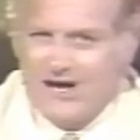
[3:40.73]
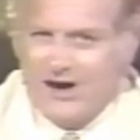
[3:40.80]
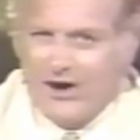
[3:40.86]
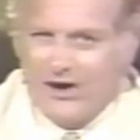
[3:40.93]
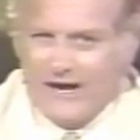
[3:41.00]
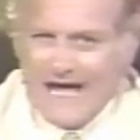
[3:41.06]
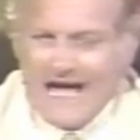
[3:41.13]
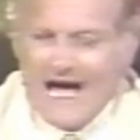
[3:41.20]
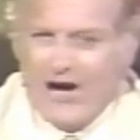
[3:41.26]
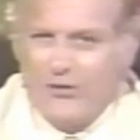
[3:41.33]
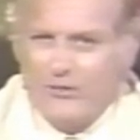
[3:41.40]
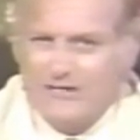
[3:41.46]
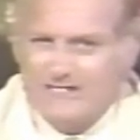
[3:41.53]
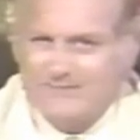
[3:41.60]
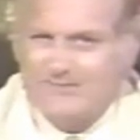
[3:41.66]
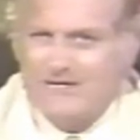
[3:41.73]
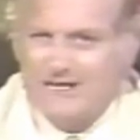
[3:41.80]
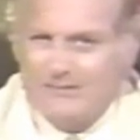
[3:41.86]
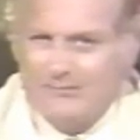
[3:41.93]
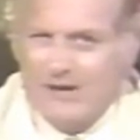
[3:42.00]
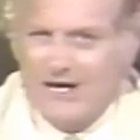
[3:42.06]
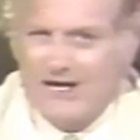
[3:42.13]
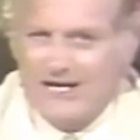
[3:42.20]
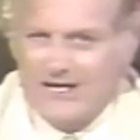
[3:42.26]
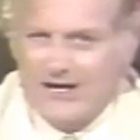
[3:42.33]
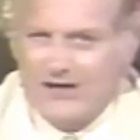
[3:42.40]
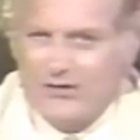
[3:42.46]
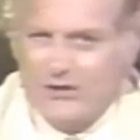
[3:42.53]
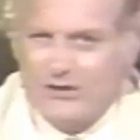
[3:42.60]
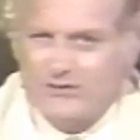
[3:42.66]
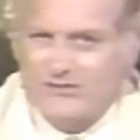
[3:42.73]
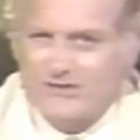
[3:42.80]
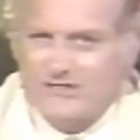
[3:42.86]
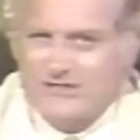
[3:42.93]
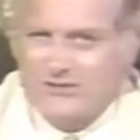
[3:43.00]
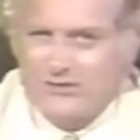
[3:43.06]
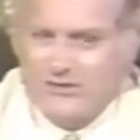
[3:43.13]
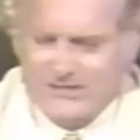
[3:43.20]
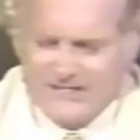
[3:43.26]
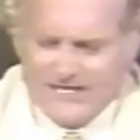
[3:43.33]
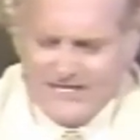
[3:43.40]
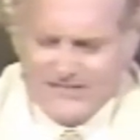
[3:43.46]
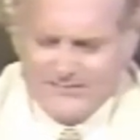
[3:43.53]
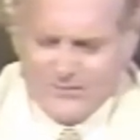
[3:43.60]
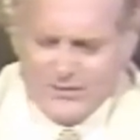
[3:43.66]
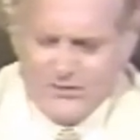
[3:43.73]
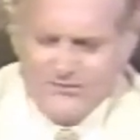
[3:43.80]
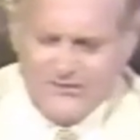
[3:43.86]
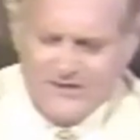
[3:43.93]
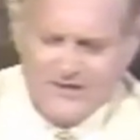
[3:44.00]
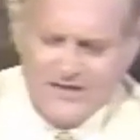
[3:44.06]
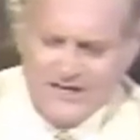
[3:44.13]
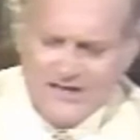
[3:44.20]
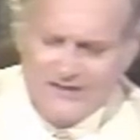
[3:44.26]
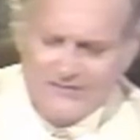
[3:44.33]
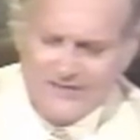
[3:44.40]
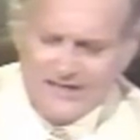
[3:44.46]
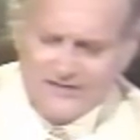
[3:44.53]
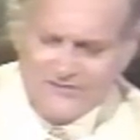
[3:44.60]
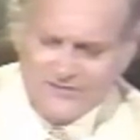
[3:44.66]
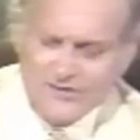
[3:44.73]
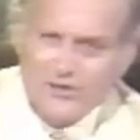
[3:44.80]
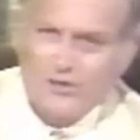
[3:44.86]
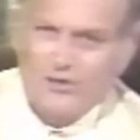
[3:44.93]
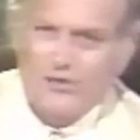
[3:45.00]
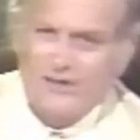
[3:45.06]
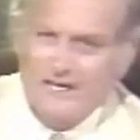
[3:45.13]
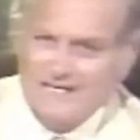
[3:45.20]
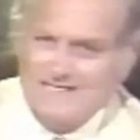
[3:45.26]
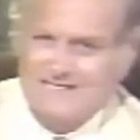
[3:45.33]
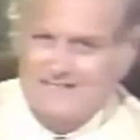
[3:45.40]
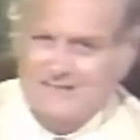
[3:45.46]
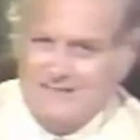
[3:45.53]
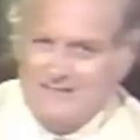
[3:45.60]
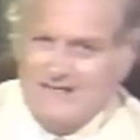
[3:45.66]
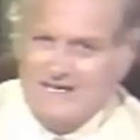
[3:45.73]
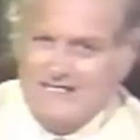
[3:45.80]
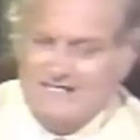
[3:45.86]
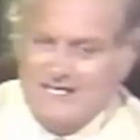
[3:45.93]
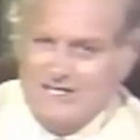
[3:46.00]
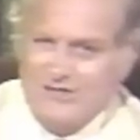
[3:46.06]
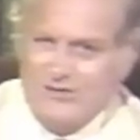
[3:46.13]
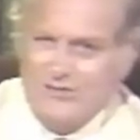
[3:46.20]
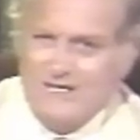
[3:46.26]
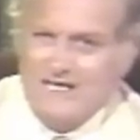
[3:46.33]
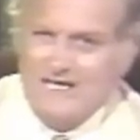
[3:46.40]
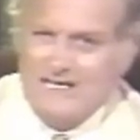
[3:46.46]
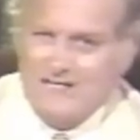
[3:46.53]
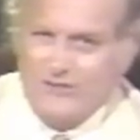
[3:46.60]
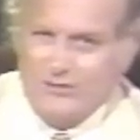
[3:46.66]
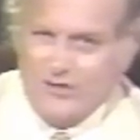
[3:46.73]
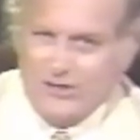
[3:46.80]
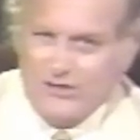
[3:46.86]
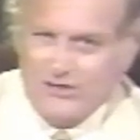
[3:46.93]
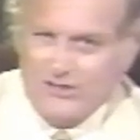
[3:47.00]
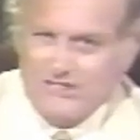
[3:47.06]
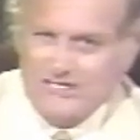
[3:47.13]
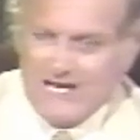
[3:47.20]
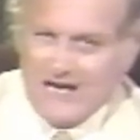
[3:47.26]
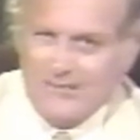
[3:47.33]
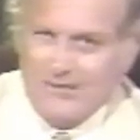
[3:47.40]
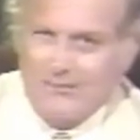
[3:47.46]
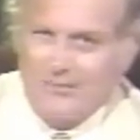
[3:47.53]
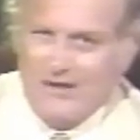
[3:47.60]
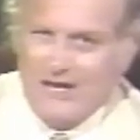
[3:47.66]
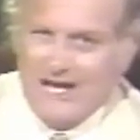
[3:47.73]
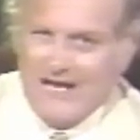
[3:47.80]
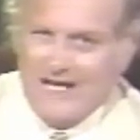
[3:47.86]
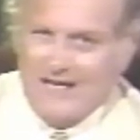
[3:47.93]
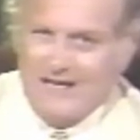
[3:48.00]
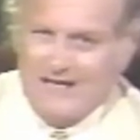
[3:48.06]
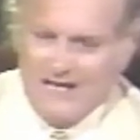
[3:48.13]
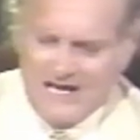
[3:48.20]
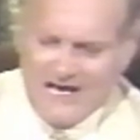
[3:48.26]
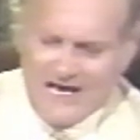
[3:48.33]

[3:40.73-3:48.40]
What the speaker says: on how we spend money in our grocery stores, and it's proven that if you'll list the things that you need, do a good job of planning,